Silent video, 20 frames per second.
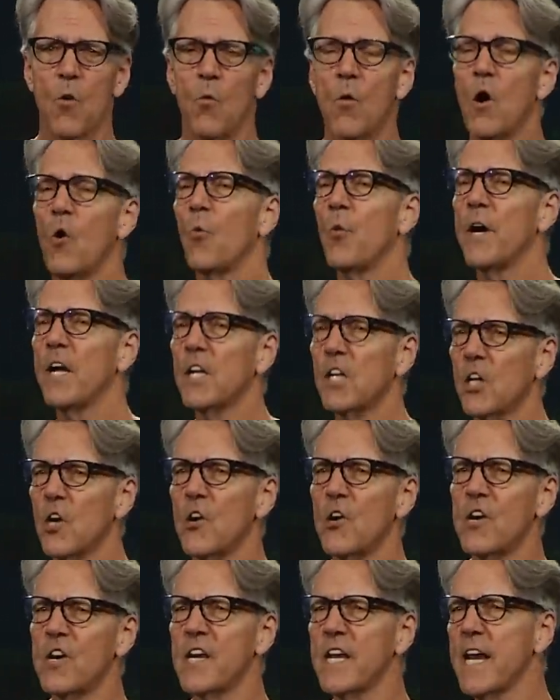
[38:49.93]
What we
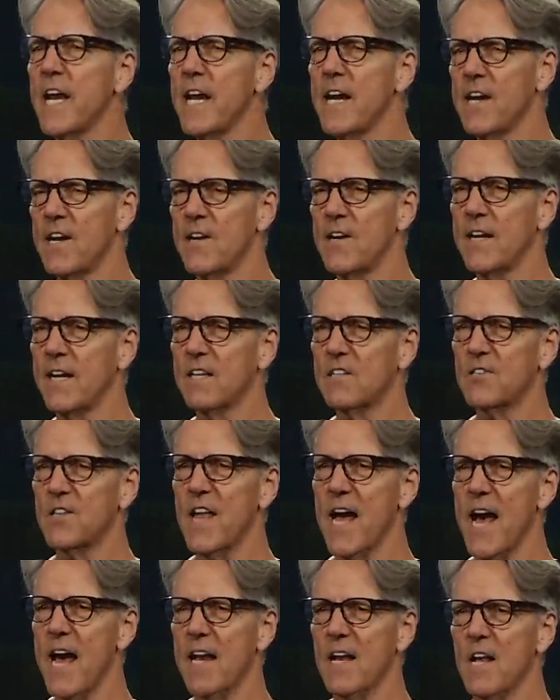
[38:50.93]
learn here is
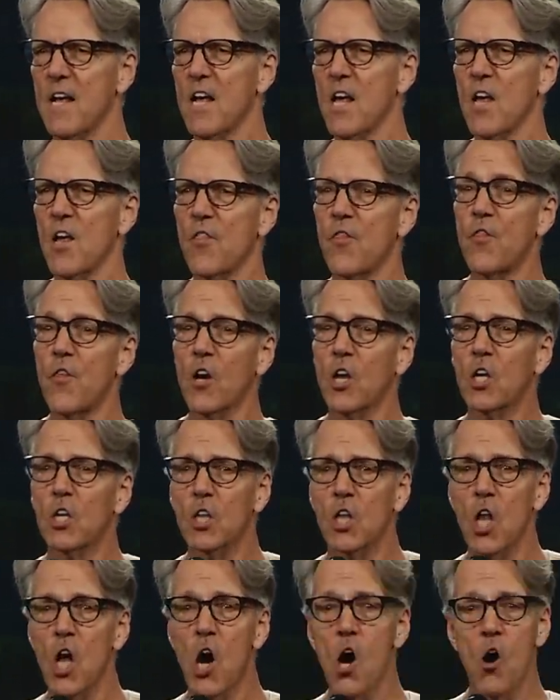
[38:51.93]
that the
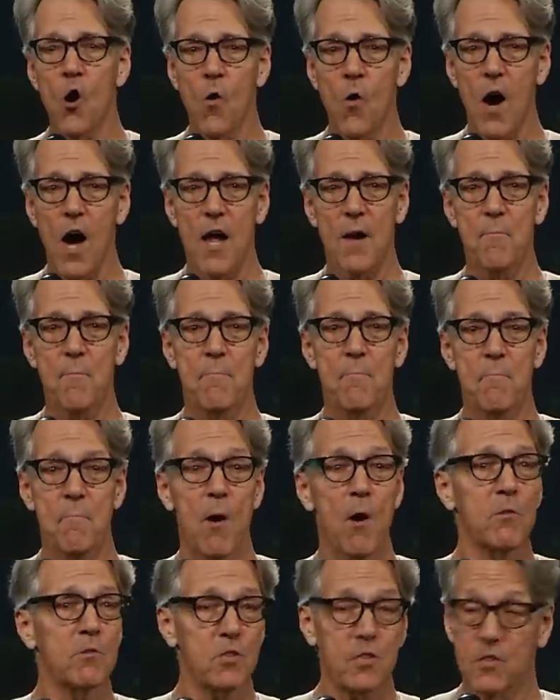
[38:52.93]
glow on
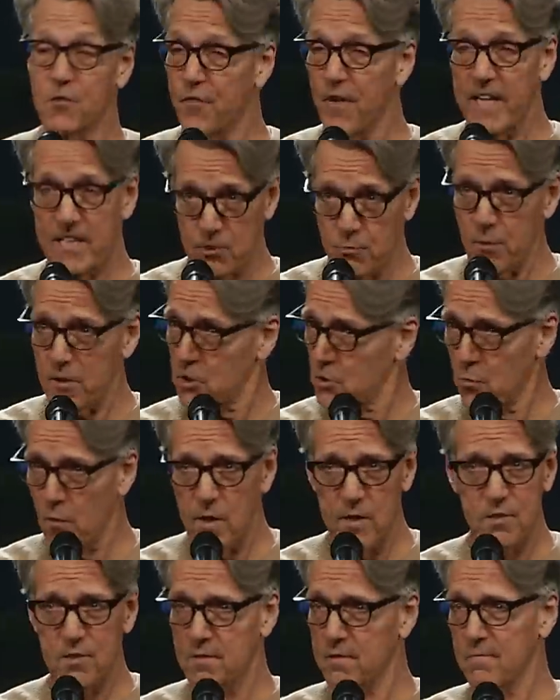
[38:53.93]
Moses' face, which
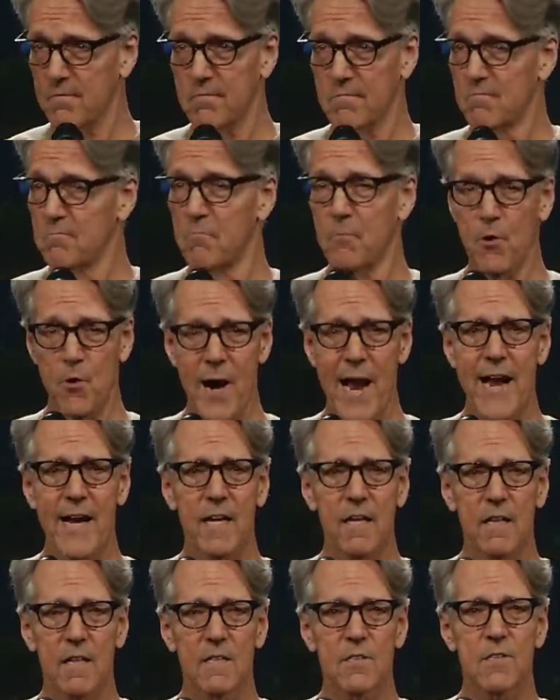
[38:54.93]
was
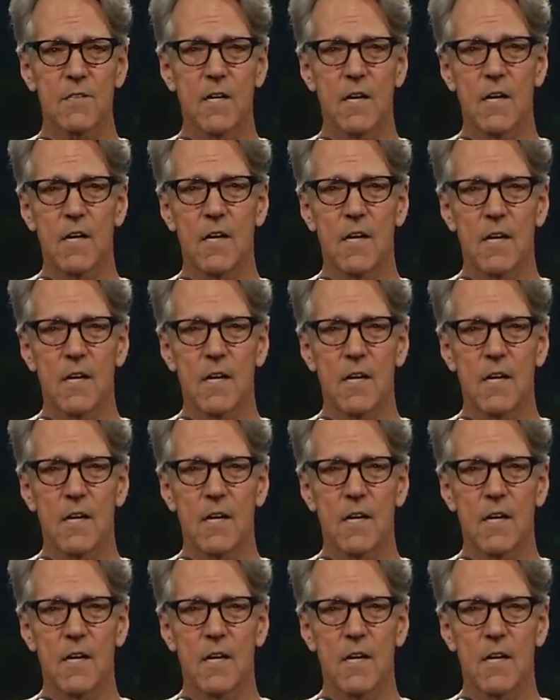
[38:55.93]
miraculous,